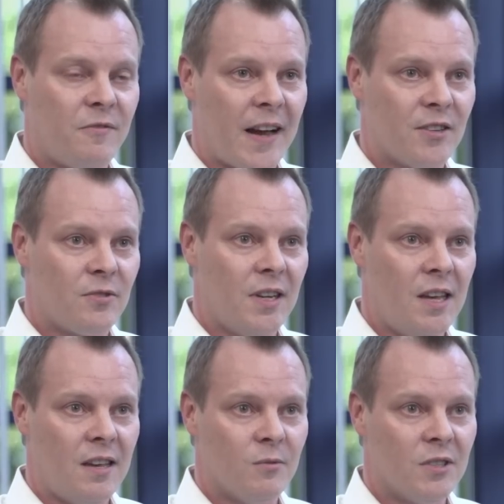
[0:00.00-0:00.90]
factory
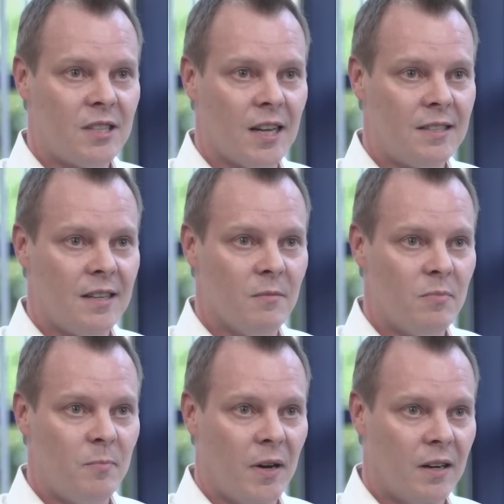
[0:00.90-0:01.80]
here was set
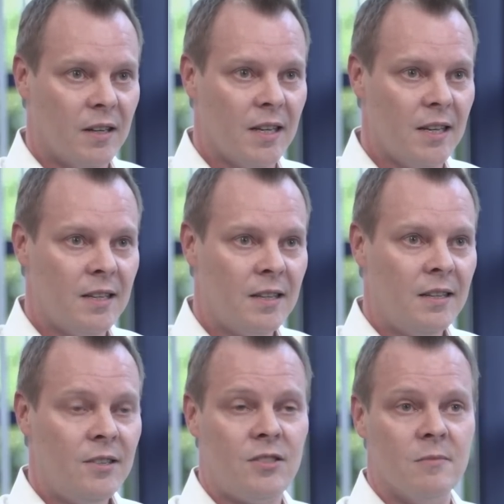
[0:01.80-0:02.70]
up by
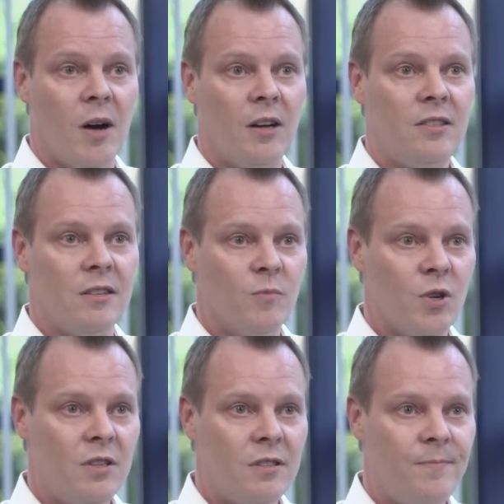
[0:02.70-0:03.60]
Sir Martin
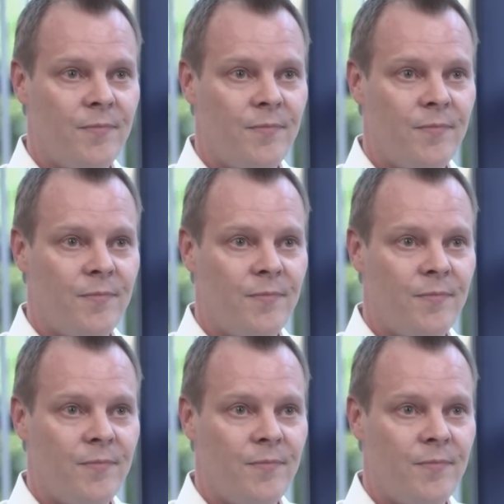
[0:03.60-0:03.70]
Wood,